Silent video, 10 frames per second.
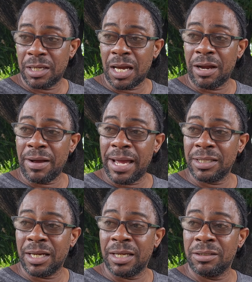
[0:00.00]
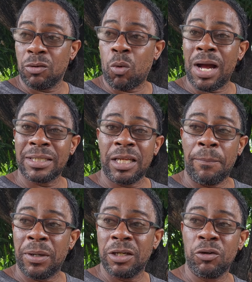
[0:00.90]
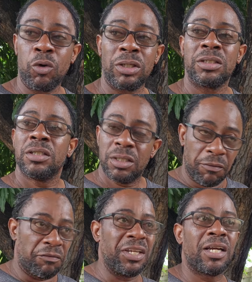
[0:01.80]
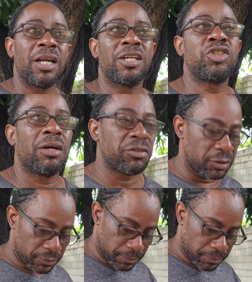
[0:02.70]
Alright, and water up on the road, vehicle are traveling.